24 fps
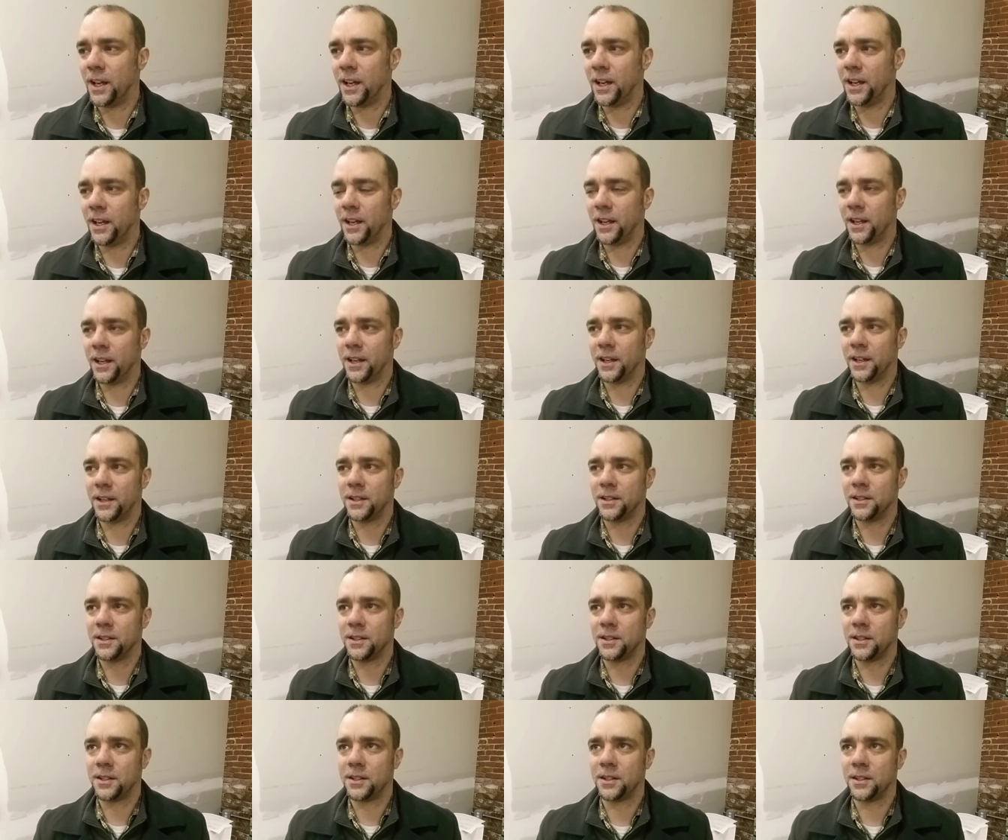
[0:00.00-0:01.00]

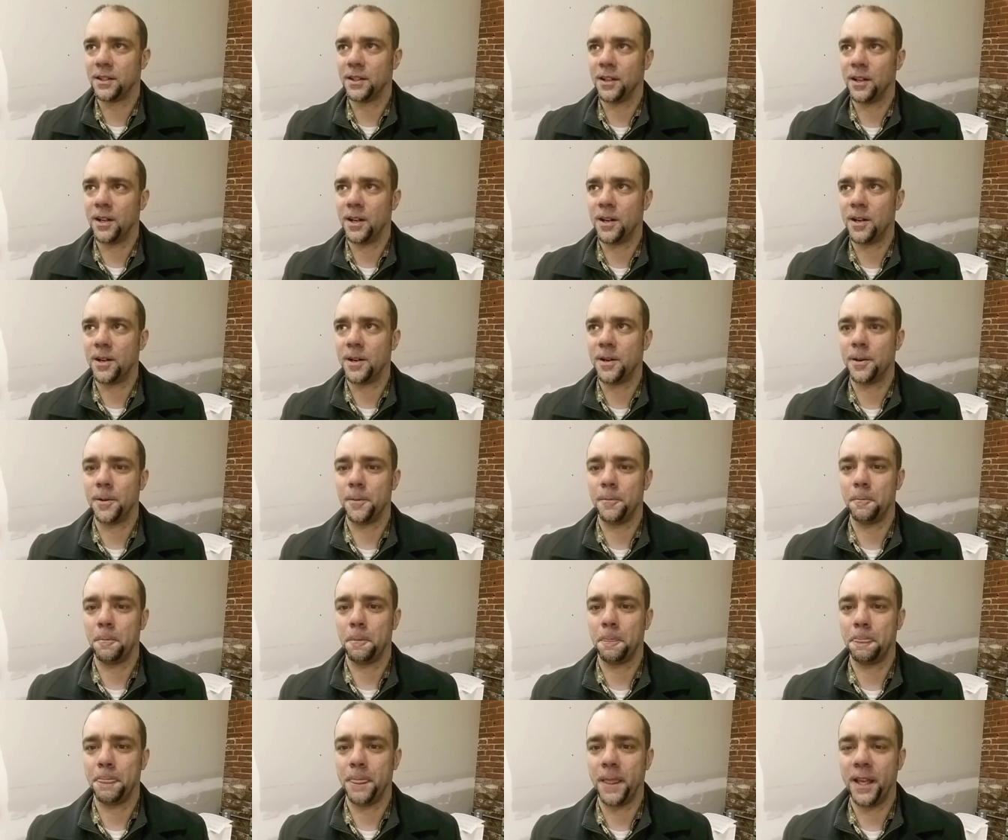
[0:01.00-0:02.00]
and uh,
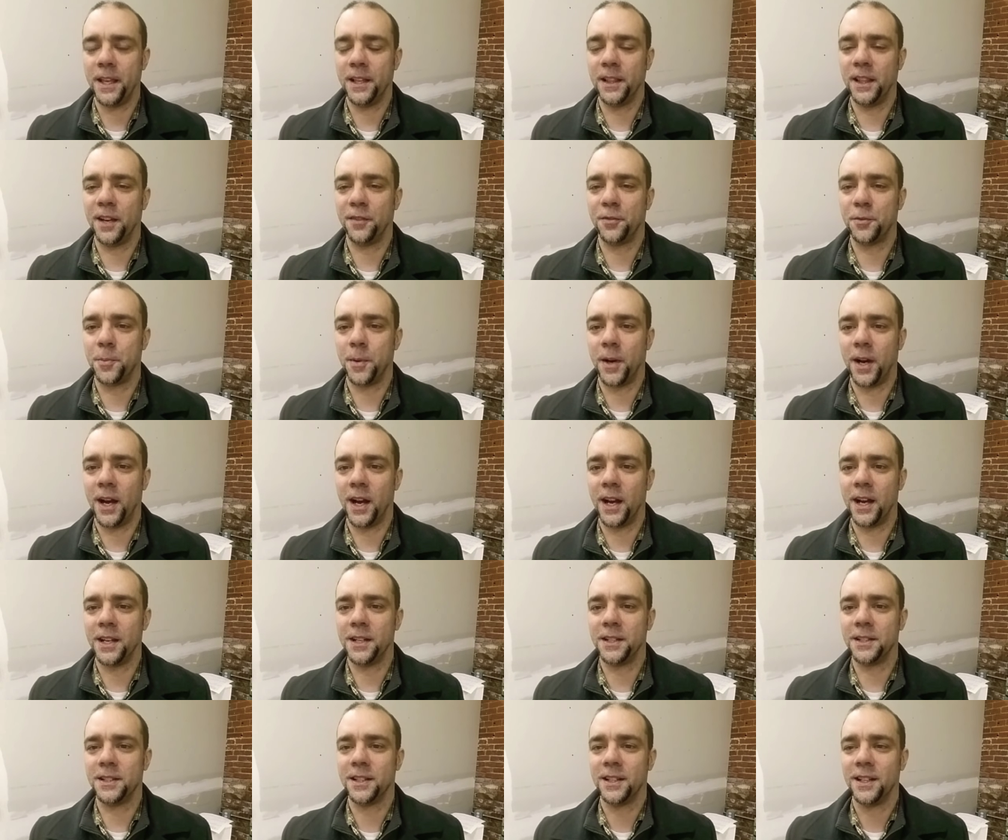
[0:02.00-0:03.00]
he left
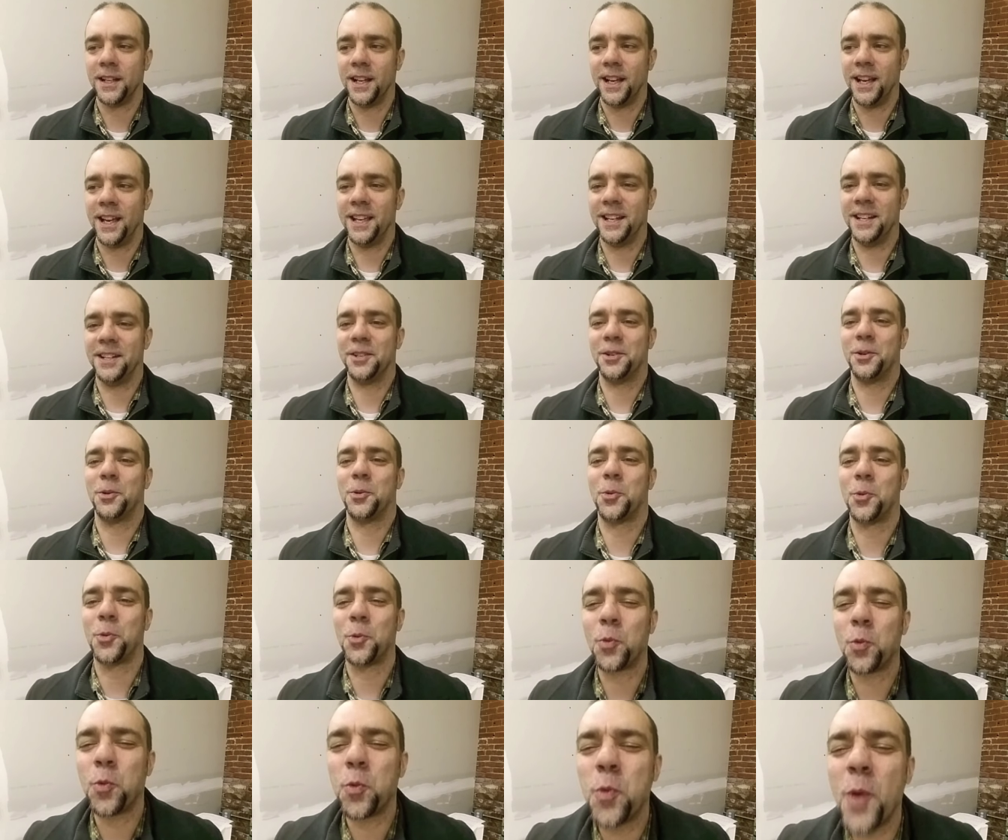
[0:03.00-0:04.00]
behind an
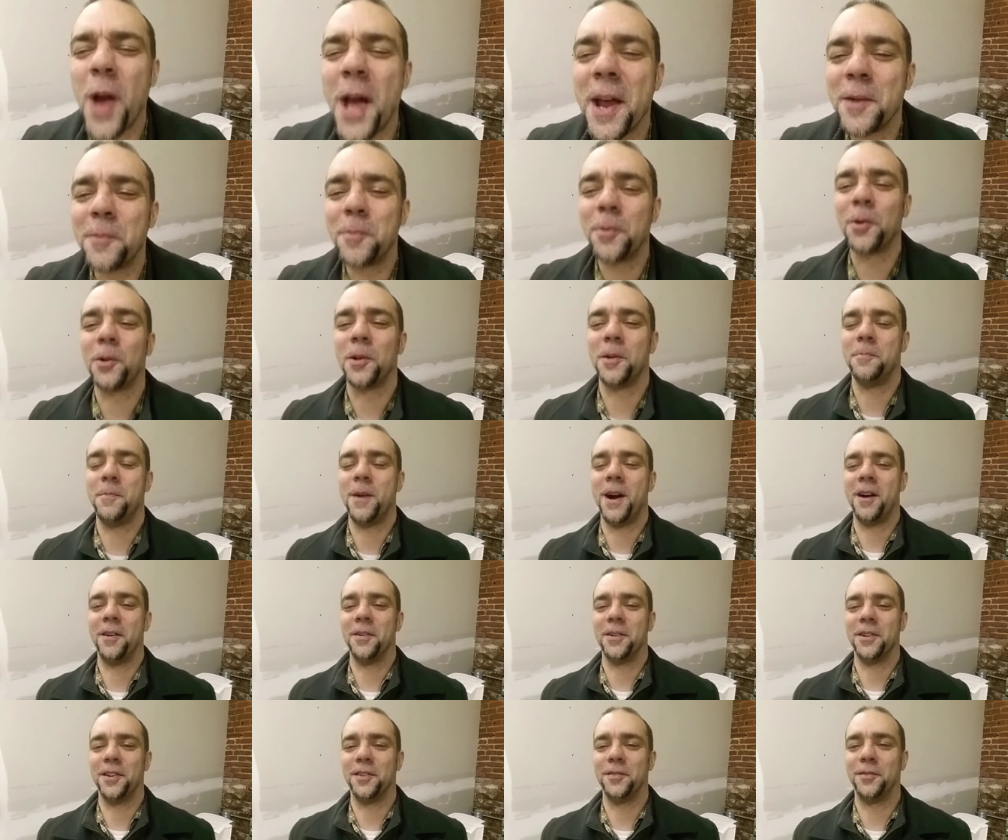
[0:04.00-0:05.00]
incredible
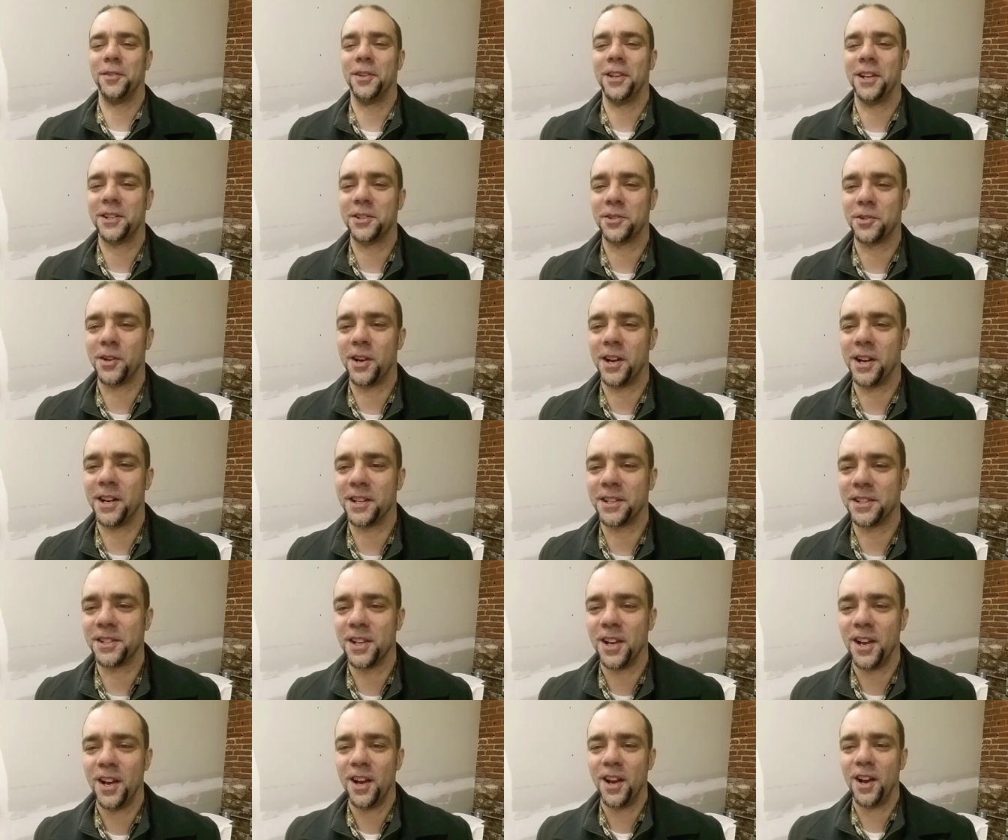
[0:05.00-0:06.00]
amount of
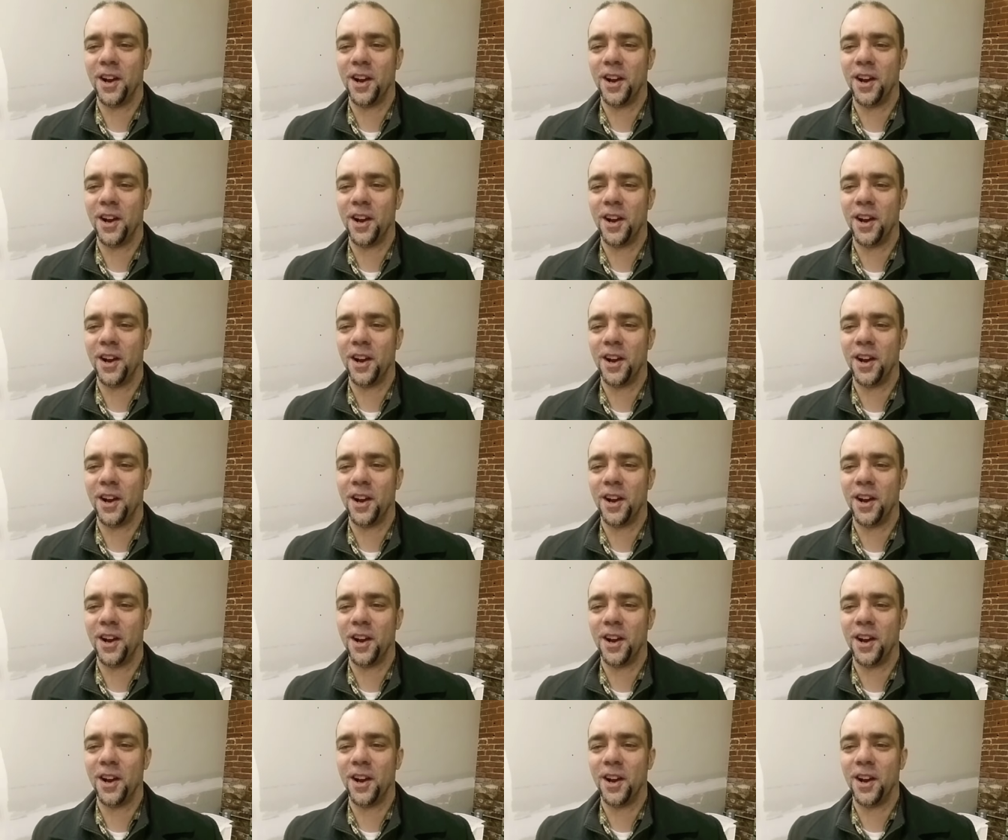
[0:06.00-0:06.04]
electronics